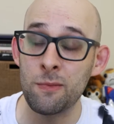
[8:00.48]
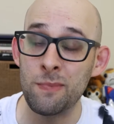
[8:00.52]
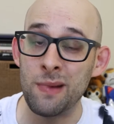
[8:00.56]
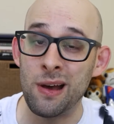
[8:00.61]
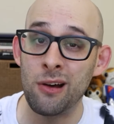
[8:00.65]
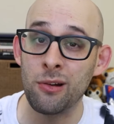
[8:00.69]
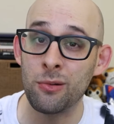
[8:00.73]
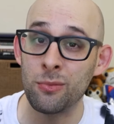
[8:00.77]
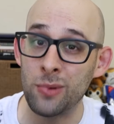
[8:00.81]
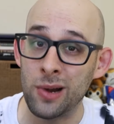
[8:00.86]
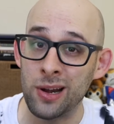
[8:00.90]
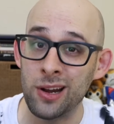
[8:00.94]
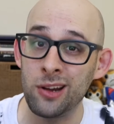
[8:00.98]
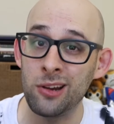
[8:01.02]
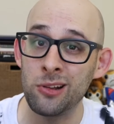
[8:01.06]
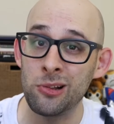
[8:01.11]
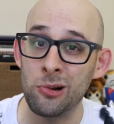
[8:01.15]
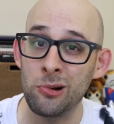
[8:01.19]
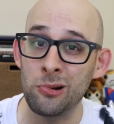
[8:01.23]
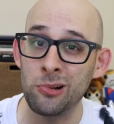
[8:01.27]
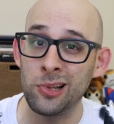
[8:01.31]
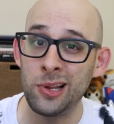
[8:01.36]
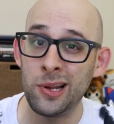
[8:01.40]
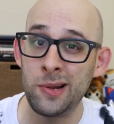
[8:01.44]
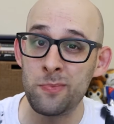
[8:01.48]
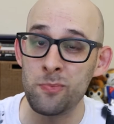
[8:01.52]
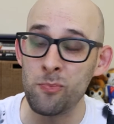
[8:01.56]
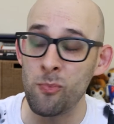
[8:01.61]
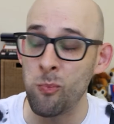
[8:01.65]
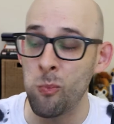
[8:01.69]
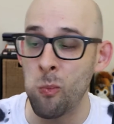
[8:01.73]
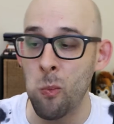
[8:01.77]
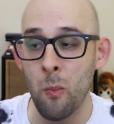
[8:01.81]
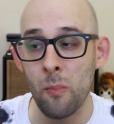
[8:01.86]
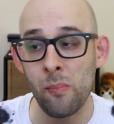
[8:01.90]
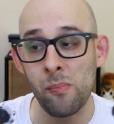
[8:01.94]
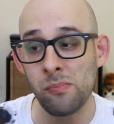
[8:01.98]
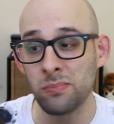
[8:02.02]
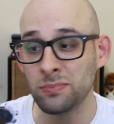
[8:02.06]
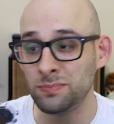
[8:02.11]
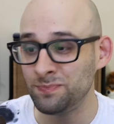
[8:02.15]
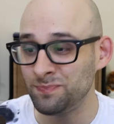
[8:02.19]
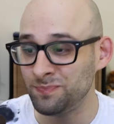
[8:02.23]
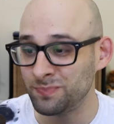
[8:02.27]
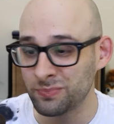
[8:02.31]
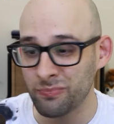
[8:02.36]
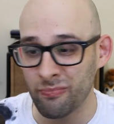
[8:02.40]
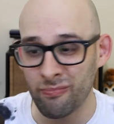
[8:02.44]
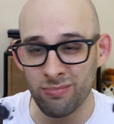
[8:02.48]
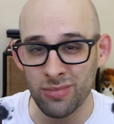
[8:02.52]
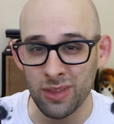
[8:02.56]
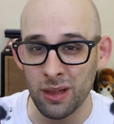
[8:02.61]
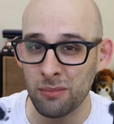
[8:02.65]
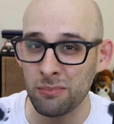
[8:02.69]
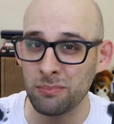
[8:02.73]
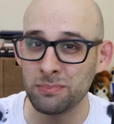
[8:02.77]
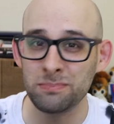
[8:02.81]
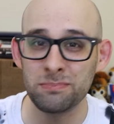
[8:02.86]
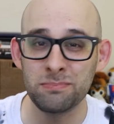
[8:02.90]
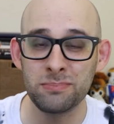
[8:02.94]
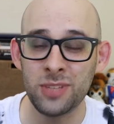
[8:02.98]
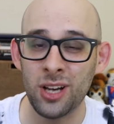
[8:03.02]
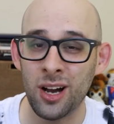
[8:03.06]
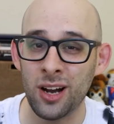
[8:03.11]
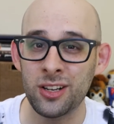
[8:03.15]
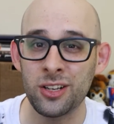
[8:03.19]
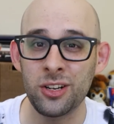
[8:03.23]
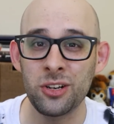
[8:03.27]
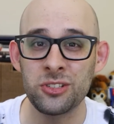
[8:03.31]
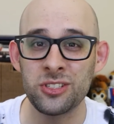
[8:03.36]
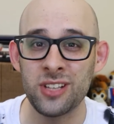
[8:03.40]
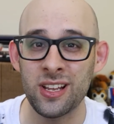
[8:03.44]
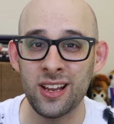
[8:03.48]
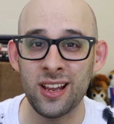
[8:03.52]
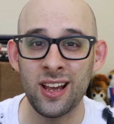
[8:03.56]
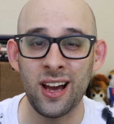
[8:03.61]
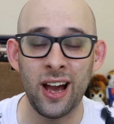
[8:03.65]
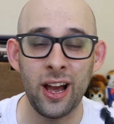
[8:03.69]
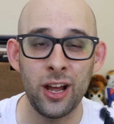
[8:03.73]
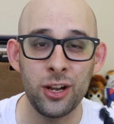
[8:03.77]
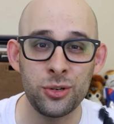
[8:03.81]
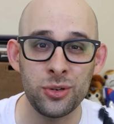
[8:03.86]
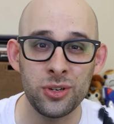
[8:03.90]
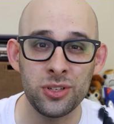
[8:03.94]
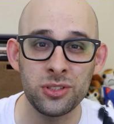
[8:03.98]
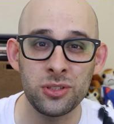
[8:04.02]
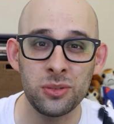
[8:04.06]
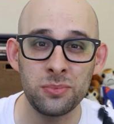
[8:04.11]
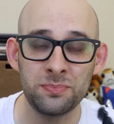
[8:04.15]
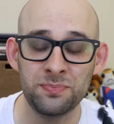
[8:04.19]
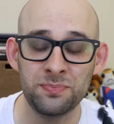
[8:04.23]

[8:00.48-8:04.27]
about regularly, talk to your psychiatrist.